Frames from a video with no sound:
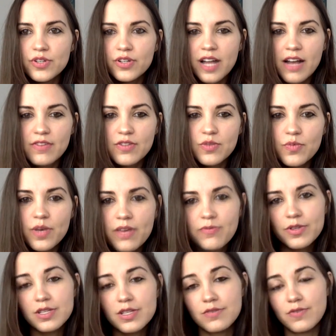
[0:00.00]
you're gonna have to wait
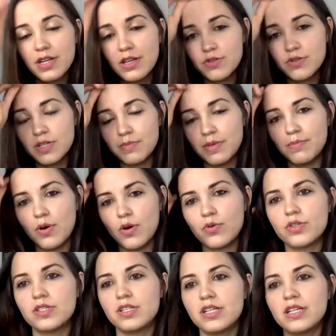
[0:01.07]
for this video to be
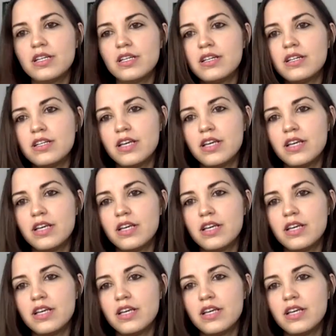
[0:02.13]
posted